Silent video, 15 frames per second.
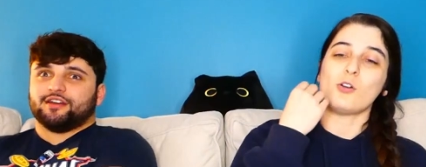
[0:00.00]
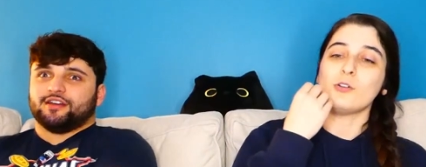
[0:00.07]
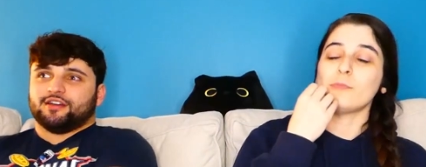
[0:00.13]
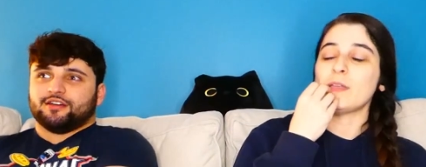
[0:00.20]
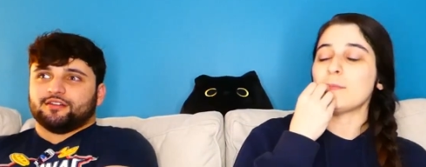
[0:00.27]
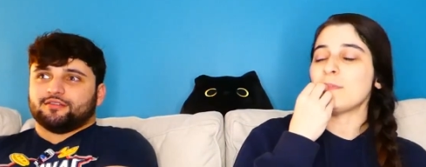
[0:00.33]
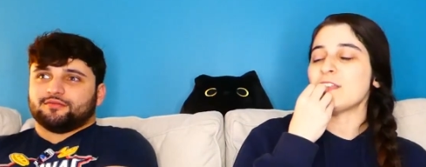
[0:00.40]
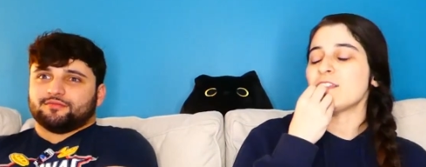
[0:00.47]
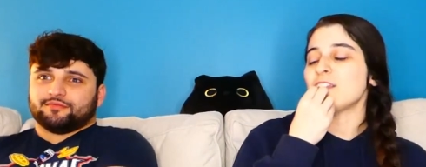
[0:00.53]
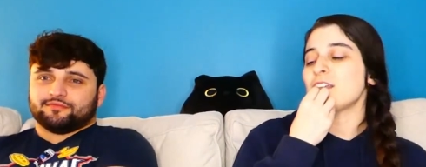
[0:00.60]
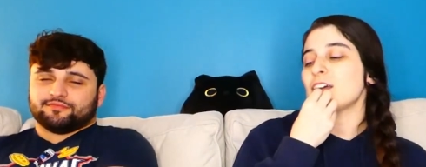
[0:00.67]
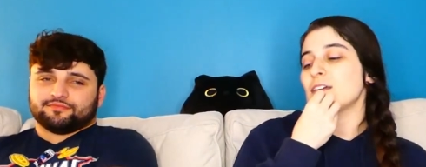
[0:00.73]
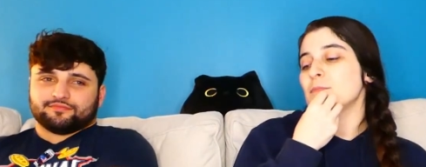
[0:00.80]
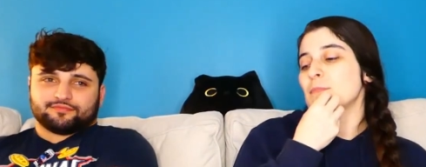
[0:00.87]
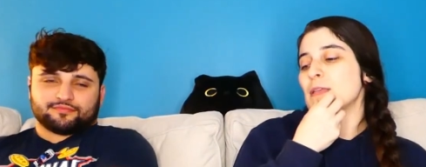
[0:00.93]
Speaker 1: Or maybe
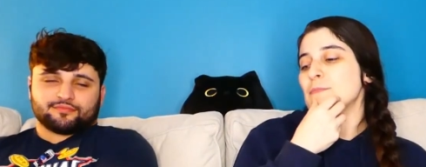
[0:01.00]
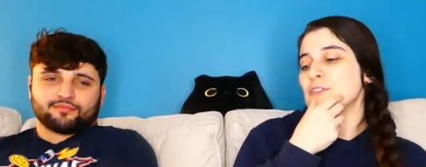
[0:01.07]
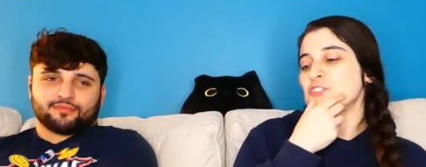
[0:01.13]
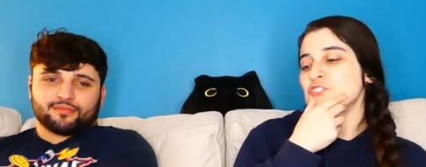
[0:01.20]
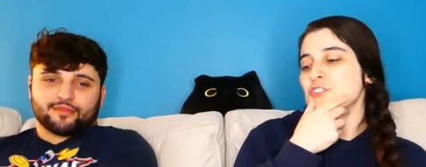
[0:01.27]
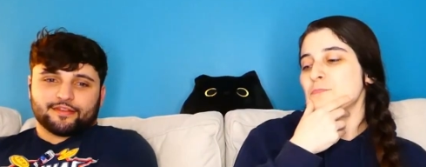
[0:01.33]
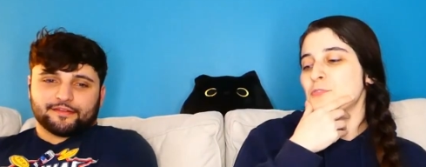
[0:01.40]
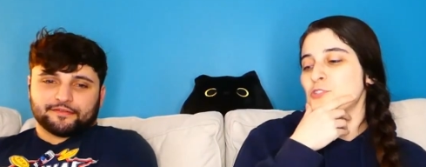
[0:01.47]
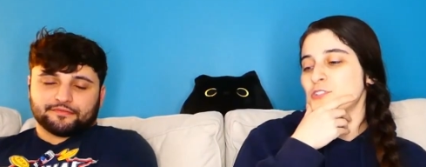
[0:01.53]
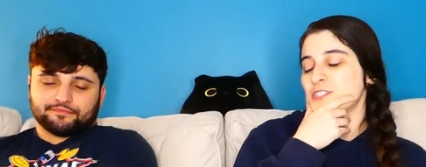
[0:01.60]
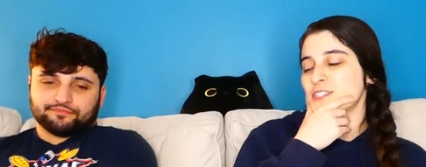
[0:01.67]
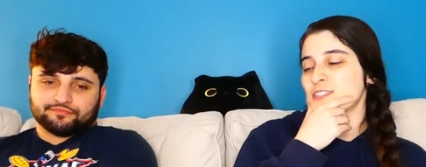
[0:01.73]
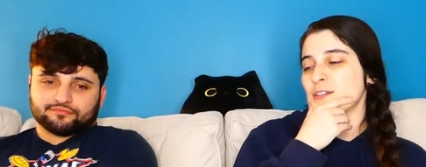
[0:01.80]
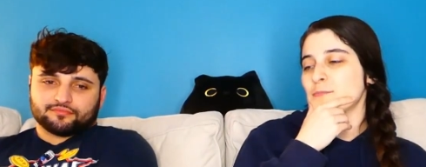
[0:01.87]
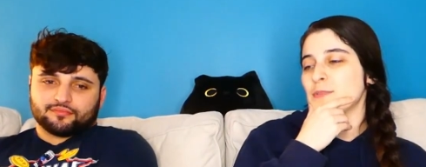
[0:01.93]
yeah, and maybe she
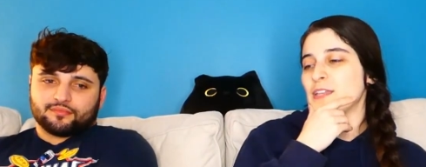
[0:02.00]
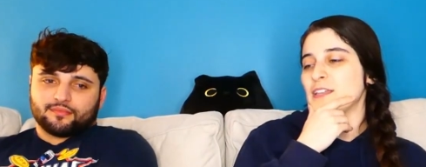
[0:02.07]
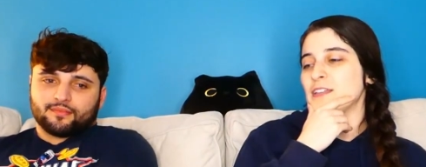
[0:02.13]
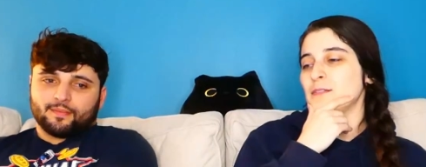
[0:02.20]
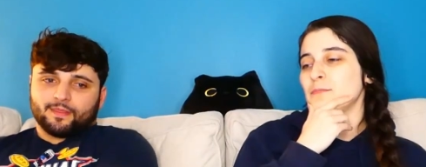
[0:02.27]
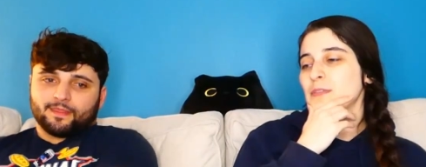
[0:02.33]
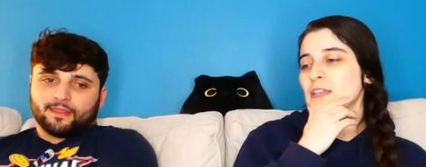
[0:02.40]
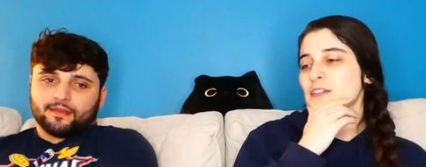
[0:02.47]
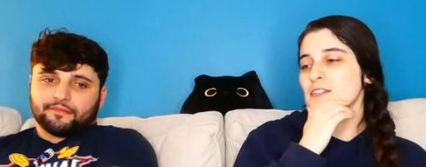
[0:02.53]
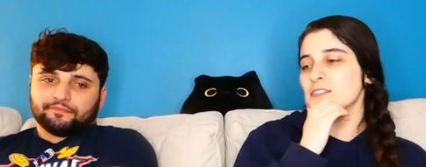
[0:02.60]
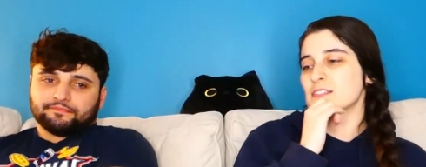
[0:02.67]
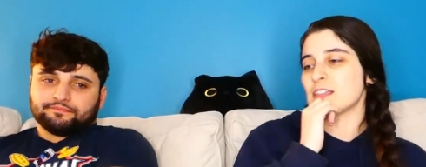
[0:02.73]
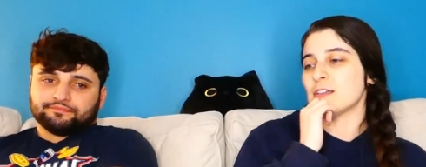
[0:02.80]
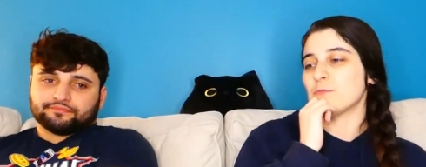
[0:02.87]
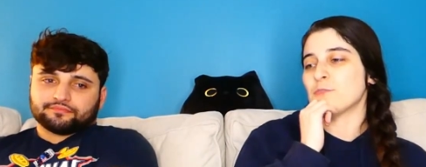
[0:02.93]
puts them in
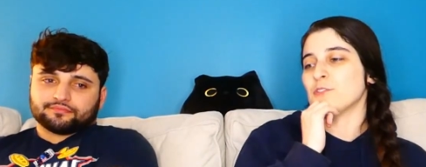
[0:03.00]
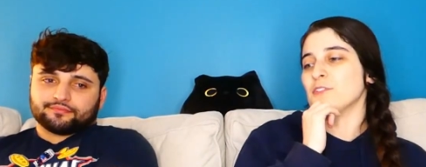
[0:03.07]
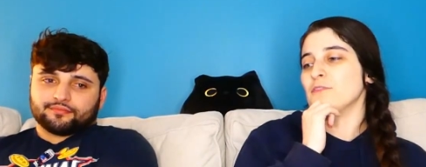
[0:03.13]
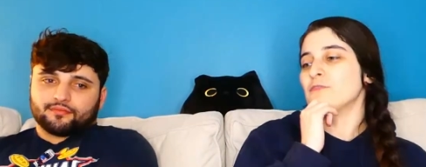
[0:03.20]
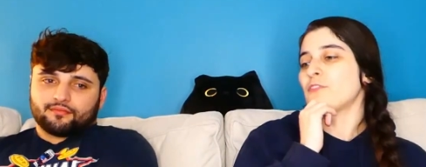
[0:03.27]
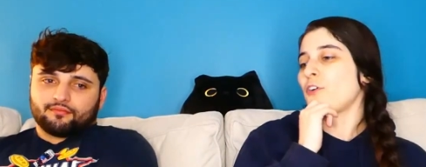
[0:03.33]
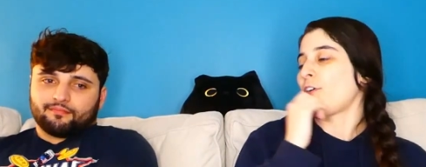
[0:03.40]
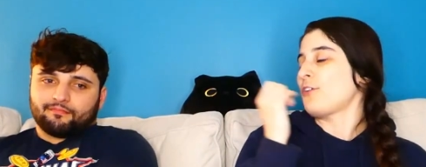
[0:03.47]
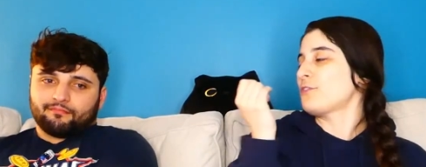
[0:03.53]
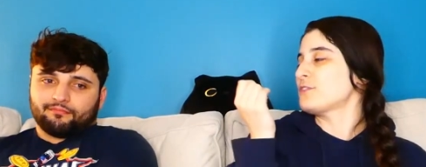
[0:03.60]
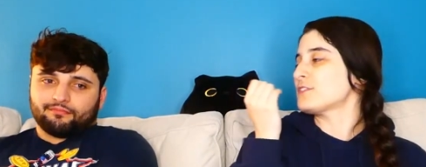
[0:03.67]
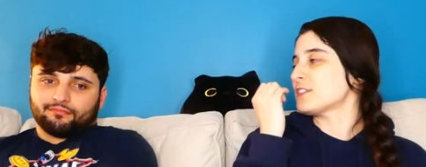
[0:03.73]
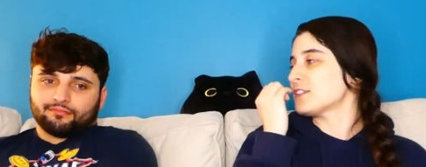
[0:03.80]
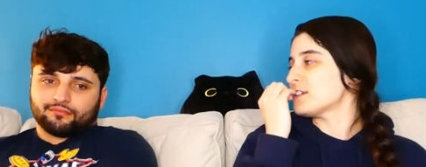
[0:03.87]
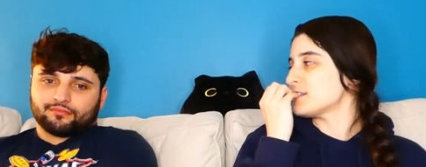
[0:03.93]
because they were
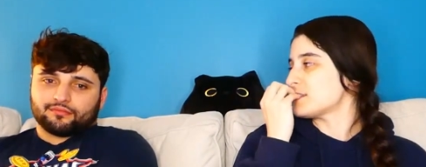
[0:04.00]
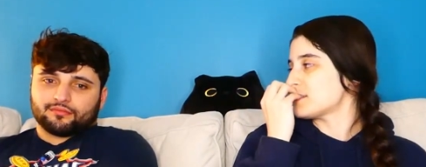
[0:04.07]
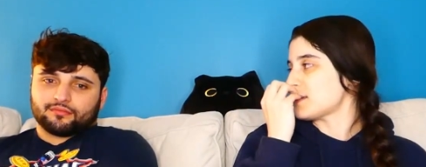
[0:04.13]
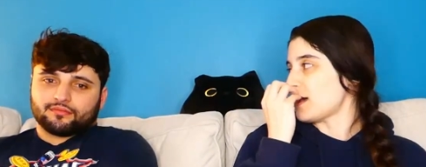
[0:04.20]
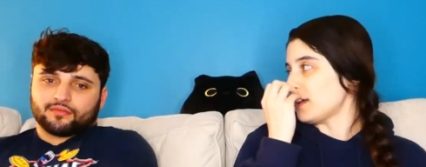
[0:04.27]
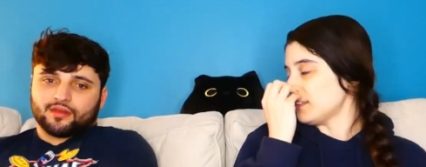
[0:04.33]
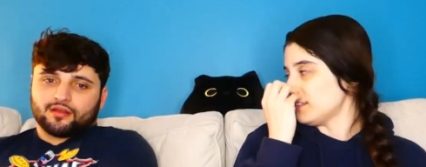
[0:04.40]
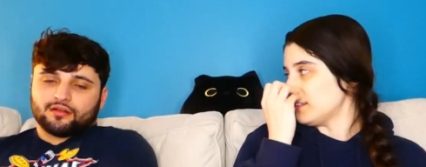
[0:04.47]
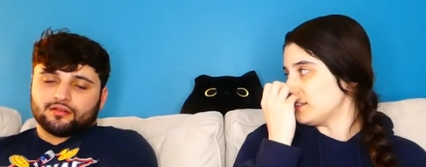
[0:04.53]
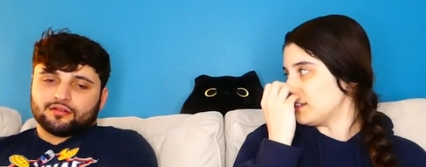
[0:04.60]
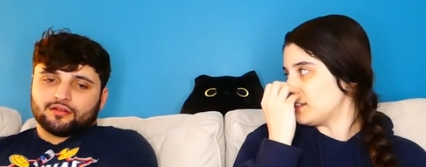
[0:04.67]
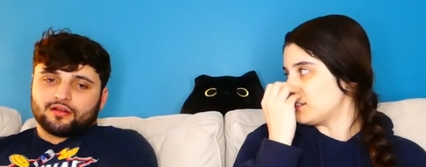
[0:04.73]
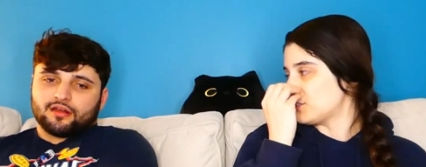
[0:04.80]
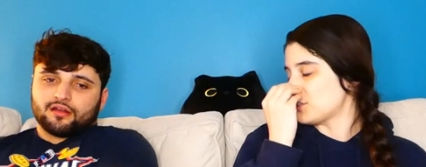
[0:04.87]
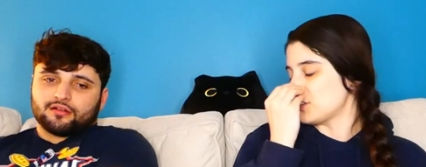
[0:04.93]
involved in his death, and
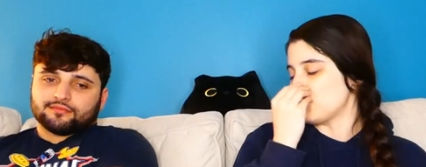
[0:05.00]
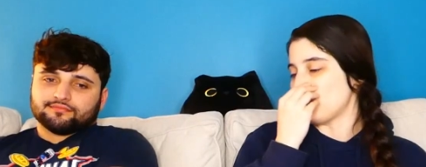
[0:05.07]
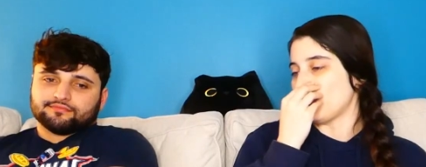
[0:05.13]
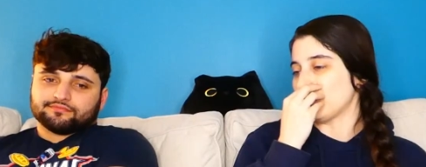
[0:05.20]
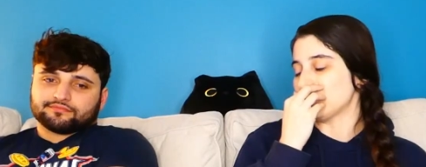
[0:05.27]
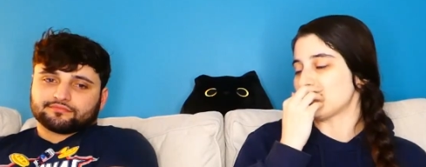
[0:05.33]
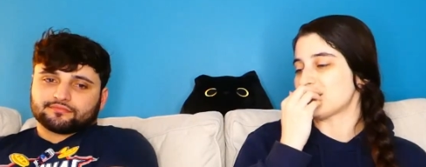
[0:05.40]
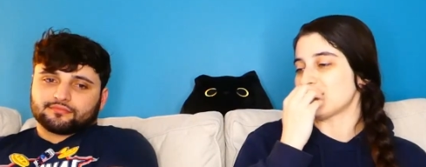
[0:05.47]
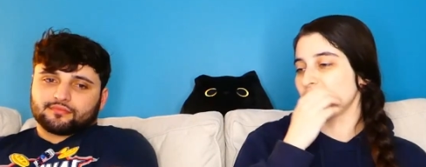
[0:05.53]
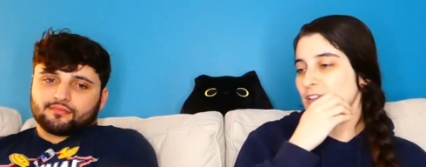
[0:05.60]
it, she wants to